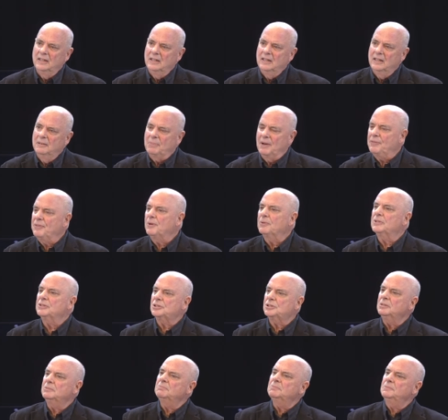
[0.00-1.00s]
But there were
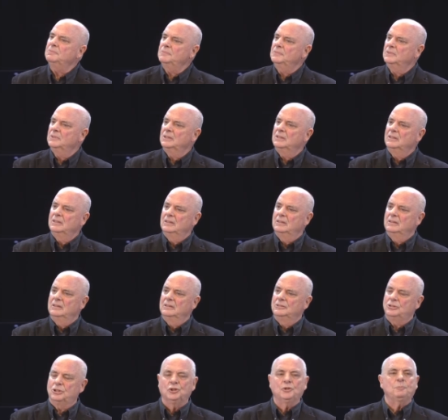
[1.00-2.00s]
some
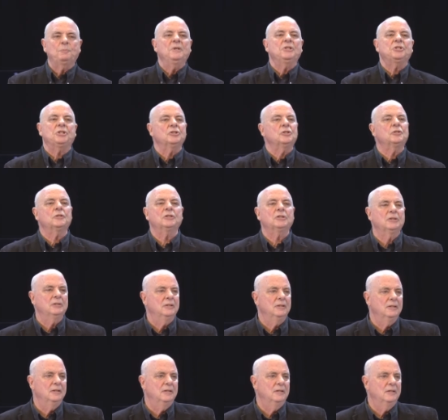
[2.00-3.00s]
suspicious
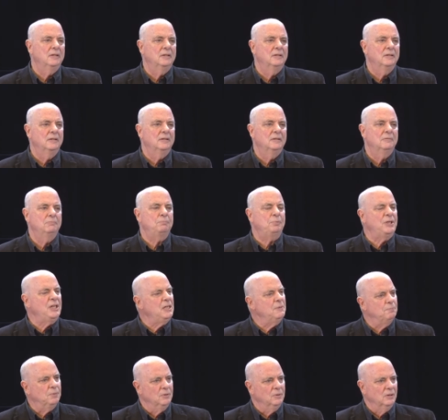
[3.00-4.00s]

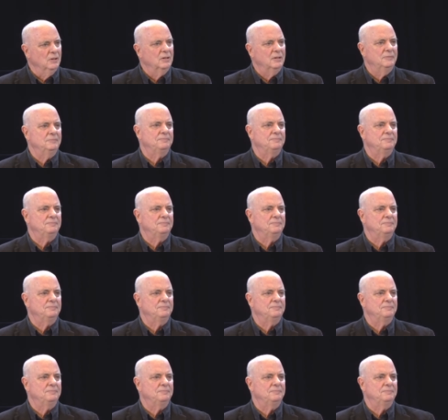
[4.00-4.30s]
people